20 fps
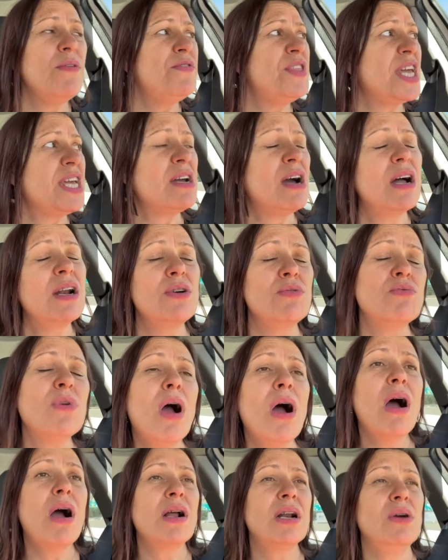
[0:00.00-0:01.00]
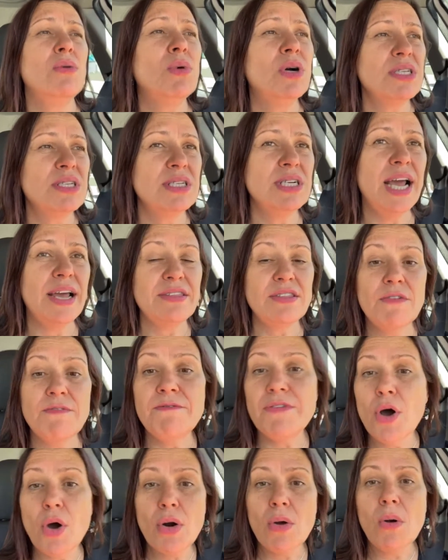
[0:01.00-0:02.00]
if they got it wrong? It wasn't at the
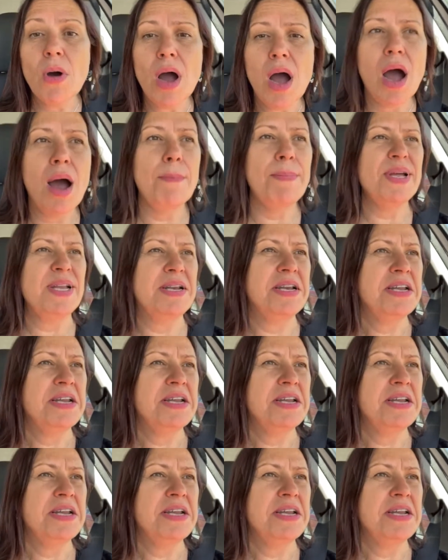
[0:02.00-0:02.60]
photo op.